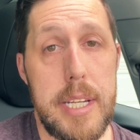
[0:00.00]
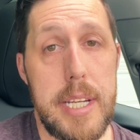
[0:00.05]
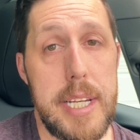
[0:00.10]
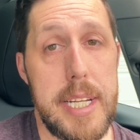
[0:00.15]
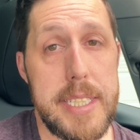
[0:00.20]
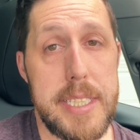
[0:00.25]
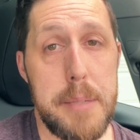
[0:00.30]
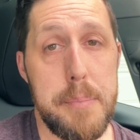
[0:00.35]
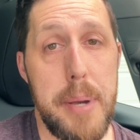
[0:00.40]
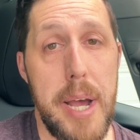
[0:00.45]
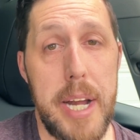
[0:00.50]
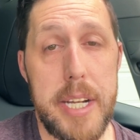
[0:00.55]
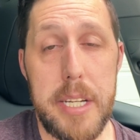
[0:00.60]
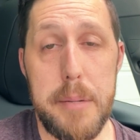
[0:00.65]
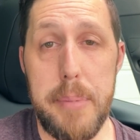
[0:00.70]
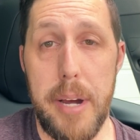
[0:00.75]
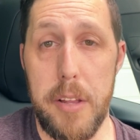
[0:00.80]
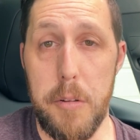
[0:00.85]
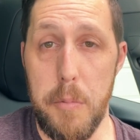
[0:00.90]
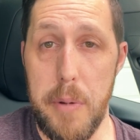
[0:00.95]
It's impacted
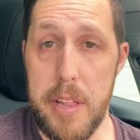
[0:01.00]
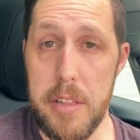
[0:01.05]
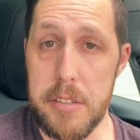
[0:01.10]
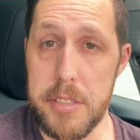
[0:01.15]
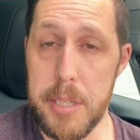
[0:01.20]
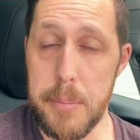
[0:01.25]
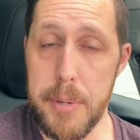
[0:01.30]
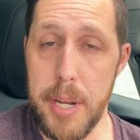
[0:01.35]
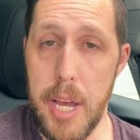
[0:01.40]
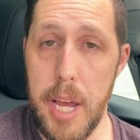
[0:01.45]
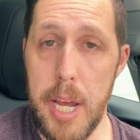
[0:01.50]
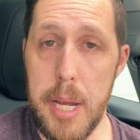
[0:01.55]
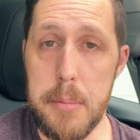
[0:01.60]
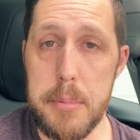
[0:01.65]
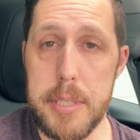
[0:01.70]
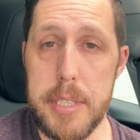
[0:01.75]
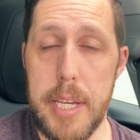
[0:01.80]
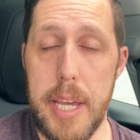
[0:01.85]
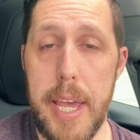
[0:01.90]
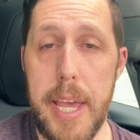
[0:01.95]
by the weather
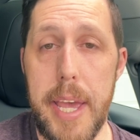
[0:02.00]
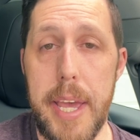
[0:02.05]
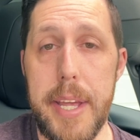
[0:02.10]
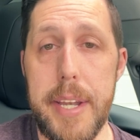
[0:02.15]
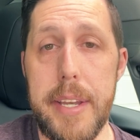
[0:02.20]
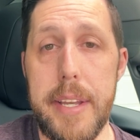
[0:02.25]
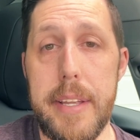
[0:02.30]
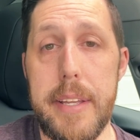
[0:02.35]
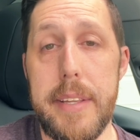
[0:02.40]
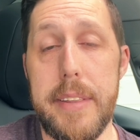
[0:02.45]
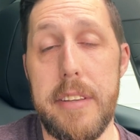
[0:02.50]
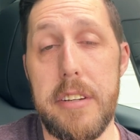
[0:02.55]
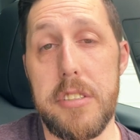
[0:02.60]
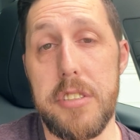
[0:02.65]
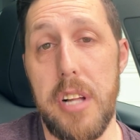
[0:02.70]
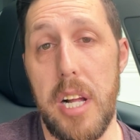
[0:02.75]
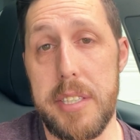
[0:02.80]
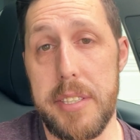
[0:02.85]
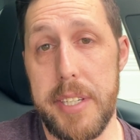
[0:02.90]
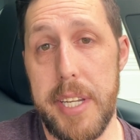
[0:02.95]
sometimes, and there's
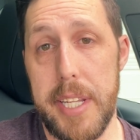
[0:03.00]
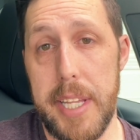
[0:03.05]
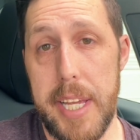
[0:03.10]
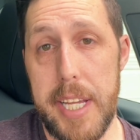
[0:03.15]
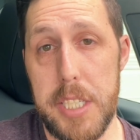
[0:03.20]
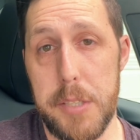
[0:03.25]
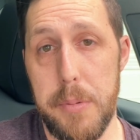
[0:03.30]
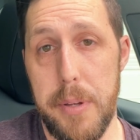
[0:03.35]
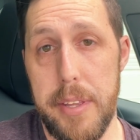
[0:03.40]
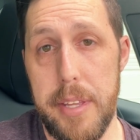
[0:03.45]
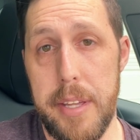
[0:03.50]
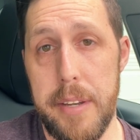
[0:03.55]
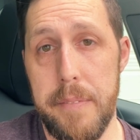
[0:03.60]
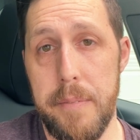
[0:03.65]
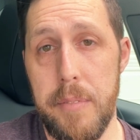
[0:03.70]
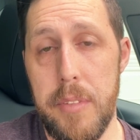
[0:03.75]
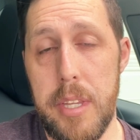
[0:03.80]
lots of delays with it.